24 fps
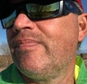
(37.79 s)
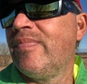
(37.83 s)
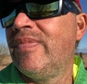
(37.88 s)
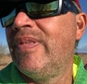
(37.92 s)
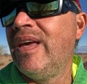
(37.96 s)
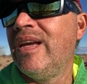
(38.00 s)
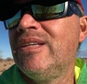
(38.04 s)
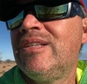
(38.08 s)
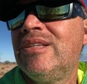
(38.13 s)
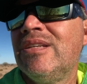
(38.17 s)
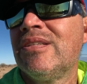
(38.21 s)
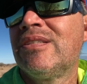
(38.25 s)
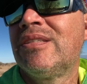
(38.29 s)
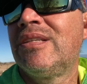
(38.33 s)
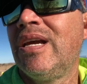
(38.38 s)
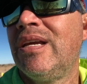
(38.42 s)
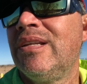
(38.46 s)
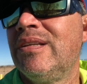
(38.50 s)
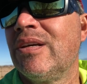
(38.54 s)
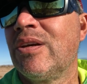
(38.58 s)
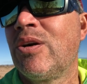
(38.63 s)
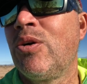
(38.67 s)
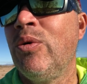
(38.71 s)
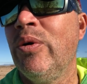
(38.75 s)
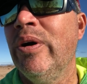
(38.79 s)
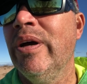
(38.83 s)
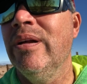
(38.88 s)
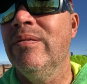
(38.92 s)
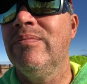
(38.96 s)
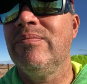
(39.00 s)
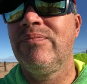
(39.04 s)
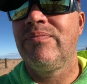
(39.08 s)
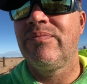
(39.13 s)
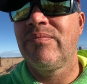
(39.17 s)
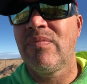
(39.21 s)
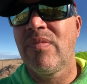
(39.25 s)
they just tend to quit.
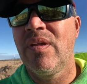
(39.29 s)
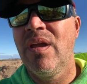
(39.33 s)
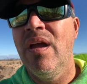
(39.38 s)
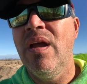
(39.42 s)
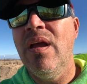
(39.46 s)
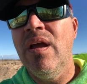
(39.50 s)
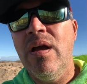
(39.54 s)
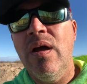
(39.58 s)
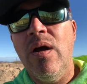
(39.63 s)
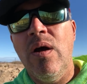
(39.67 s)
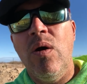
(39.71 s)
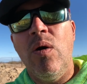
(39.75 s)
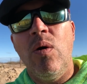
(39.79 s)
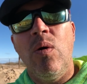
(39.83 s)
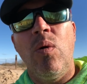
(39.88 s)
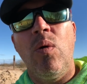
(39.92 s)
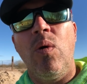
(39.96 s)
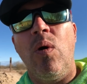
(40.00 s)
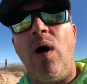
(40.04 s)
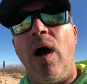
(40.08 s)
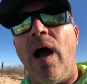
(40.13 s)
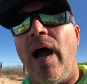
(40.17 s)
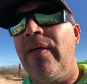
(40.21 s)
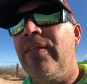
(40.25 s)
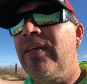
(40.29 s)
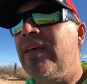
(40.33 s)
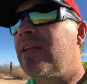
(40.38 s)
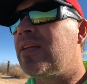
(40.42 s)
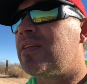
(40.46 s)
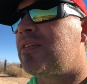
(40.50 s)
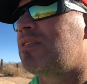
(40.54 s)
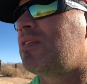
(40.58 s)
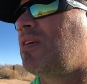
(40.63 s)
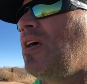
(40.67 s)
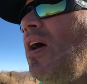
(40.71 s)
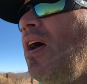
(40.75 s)
I think
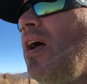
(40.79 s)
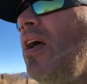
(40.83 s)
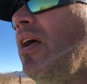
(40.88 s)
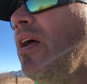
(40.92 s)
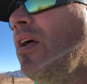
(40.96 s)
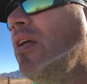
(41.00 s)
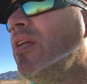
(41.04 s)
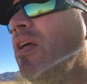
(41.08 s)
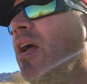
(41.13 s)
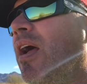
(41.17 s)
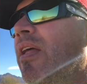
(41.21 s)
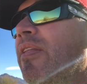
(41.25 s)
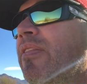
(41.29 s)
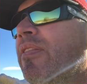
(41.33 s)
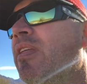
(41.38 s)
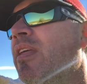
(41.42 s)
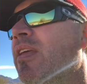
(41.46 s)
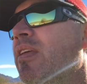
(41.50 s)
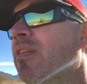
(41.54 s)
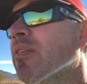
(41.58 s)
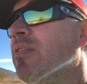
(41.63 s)
it's uh, the,